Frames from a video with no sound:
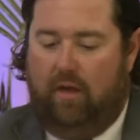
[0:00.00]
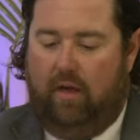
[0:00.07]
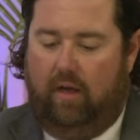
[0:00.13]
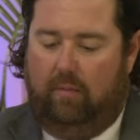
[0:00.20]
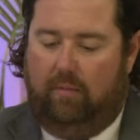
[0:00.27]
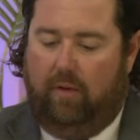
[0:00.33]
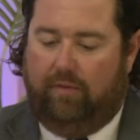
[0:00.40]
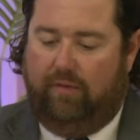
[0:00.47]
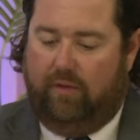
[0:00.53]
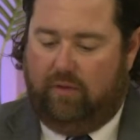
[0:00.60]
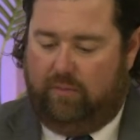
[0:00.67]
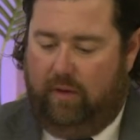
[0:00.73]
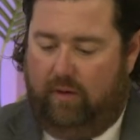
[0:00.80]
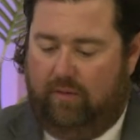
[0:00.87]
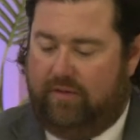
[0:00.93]
Both of those
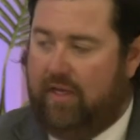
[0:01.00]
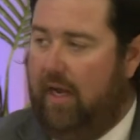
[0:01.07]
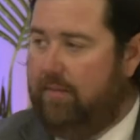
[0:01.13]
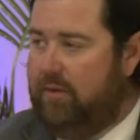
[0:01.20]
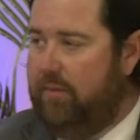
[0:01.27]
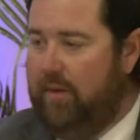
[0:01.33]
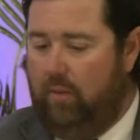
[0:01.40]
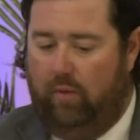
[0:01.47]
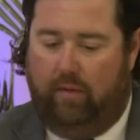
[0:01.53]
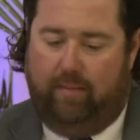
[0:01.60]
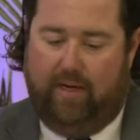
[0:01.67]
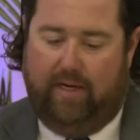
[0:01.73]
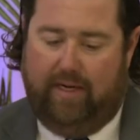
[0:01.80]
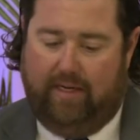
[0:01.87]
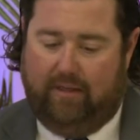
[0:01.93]
bonus times will be 1
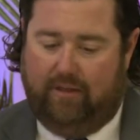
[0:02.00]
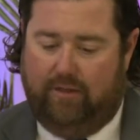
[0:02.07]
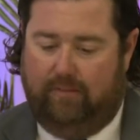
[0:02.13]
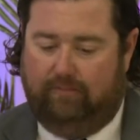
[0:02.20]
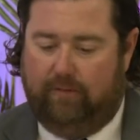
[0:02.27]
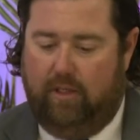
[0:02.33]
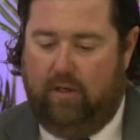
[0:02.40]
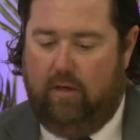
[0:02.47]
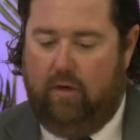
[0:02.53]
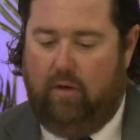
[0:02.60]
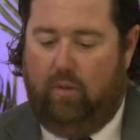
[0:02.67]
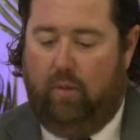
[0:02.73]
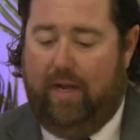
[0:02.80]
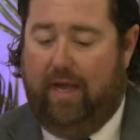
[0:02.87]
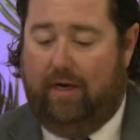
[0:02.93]
minute each.
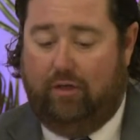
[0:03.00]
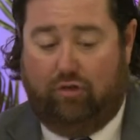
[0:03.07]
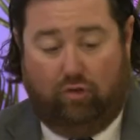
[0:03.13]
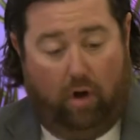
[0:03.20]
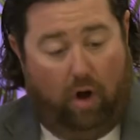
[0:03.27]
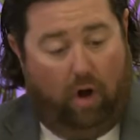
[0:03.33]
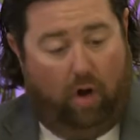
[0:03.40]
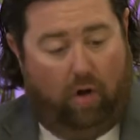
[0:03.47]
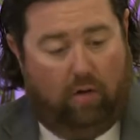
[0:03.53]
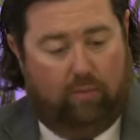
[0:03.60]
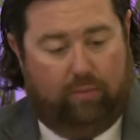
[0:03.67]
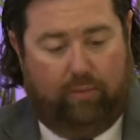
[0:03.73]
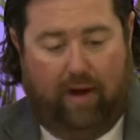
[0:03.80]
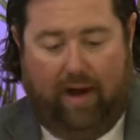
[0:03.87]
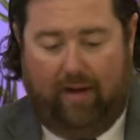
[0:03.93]
We had a draw
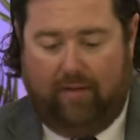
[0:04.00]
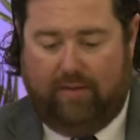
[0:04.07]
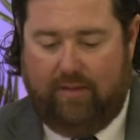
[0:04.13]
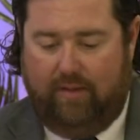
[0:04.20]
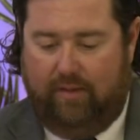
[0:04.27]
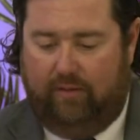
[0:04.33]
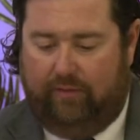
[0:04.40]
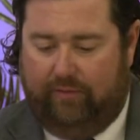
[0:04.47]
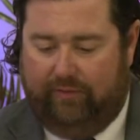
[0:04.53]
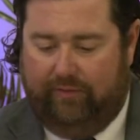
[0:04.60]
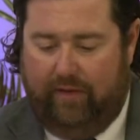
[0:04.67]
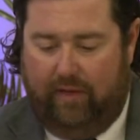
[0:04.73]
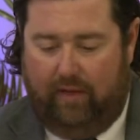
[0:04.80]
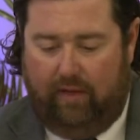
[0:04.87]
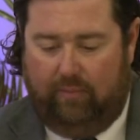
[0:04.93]
prior to this
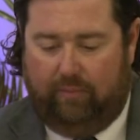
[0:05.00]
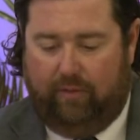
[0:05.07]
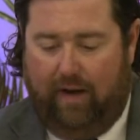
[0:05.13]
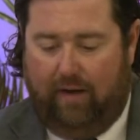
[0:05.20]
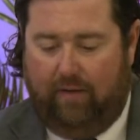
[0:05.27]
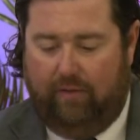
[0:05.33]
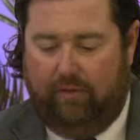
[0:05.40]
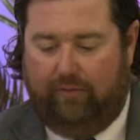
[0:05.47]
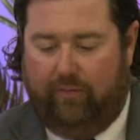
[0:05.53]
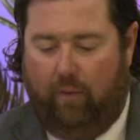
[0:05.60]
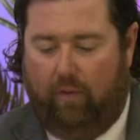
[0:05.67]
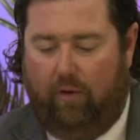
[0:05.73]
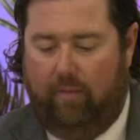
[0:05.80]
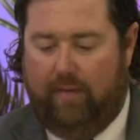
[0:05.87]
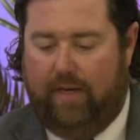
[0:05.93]

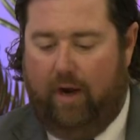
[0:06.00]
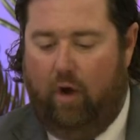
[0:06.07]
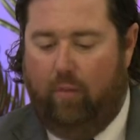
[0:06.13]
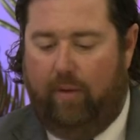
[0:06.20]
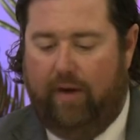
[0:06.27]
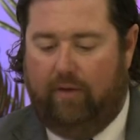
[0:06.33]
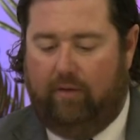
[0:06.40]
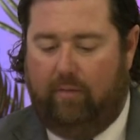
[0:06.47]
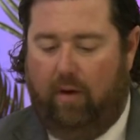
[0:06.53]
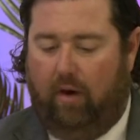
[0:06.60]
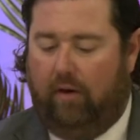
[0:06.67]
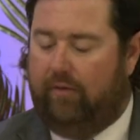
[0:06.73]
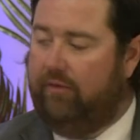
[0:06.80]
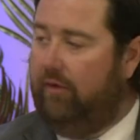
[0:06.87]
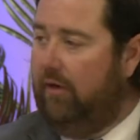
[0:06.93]
forum, and opening
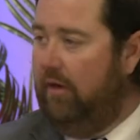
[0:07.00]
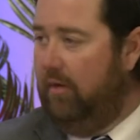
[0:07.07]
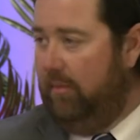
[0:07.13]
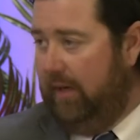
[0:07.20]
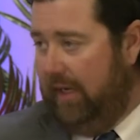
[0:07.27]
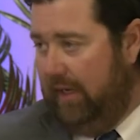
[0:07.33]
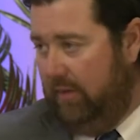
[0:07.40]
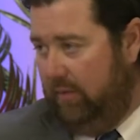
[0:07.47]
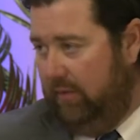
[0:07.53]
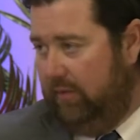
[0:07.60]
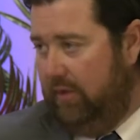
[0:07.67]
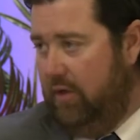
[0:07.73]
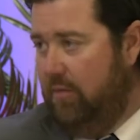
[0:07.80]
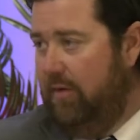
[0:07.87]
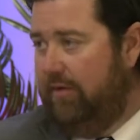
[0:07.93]
remarks are going to begin with
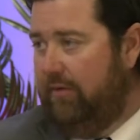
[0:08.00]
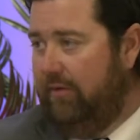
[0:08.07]
you, Mr.